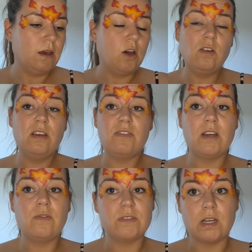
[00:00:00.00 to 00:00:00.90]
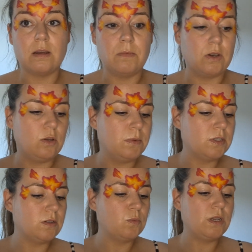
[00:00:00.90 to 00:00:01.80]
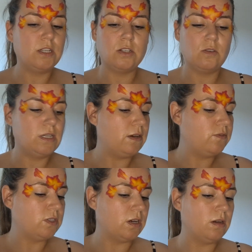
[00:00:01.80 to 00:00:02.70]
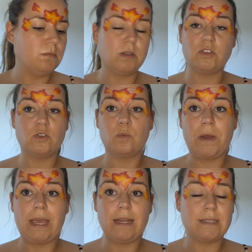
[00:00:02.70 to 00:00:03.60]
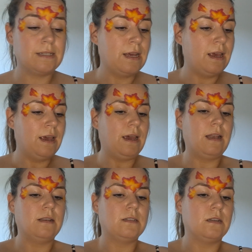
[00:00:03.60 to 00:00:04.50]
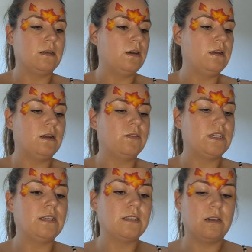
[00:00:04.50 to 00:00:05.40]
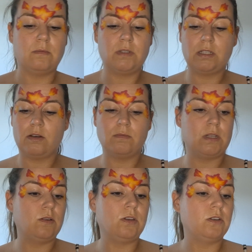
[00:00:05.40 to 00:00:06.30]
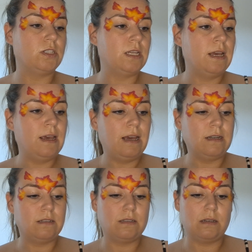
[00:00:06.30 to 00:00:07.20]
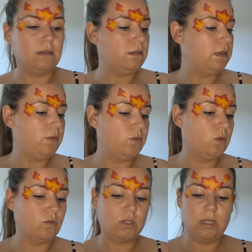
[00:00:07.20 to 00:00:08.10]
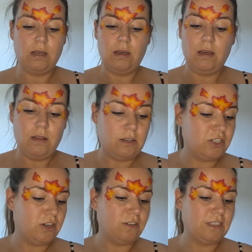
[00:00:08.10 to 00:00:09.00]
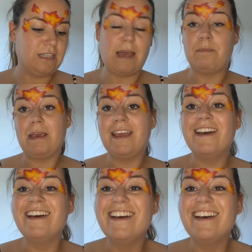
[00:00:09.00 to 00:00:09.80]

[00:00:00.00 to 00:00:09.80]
Only if I have time though, because when I don't have time, I'll just wing it, and 9 out of 10 times it comes out good, and if not, the child is happy,